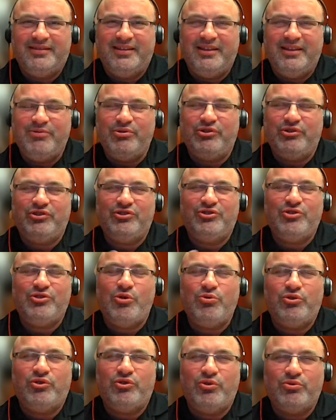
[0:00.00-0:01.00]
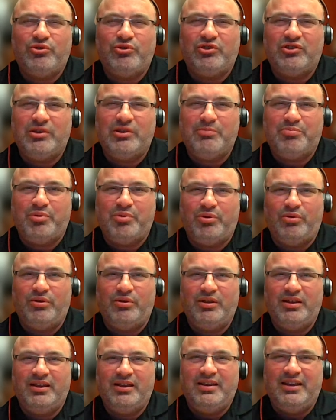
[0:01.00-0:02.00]
It was so so simple,
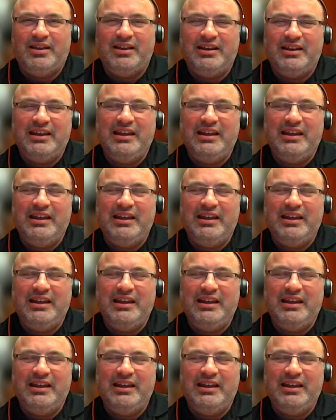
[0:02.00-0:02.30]
and